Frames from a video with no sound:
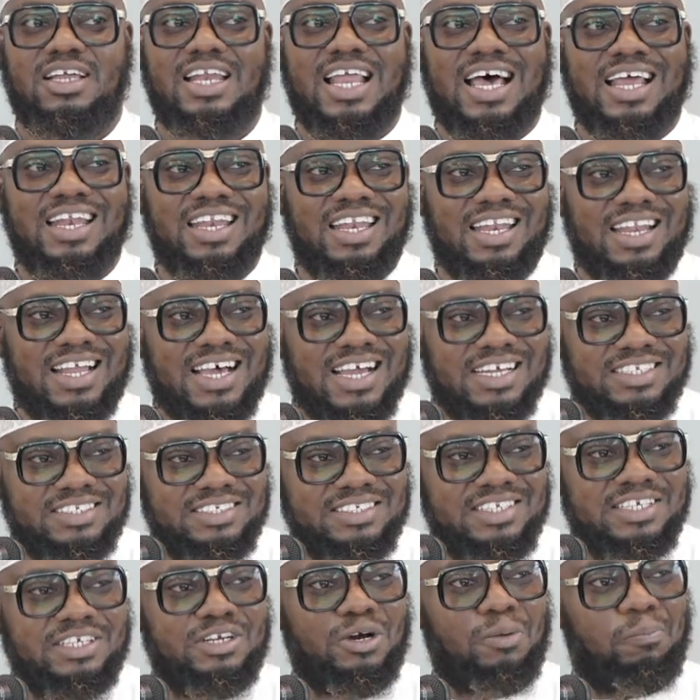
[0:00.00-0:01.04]
like
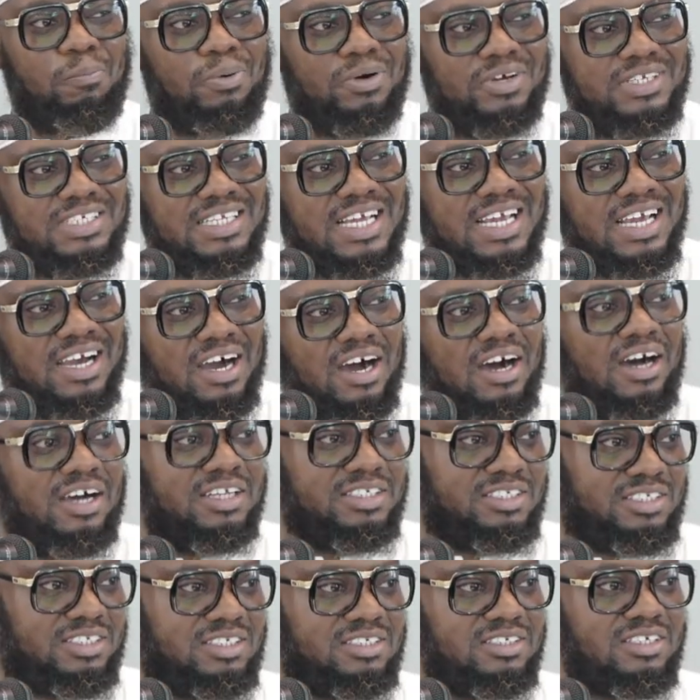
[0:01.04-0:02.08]
lightning upon their
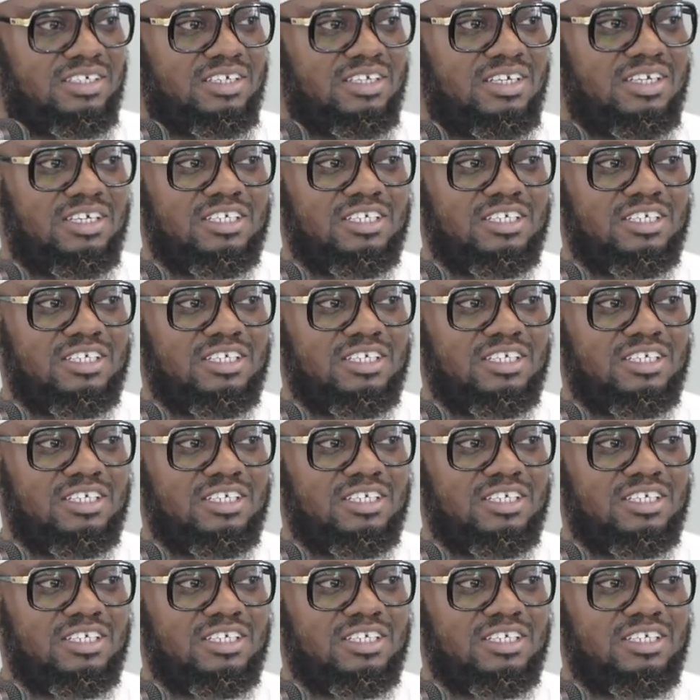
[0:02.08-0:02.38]
hearts.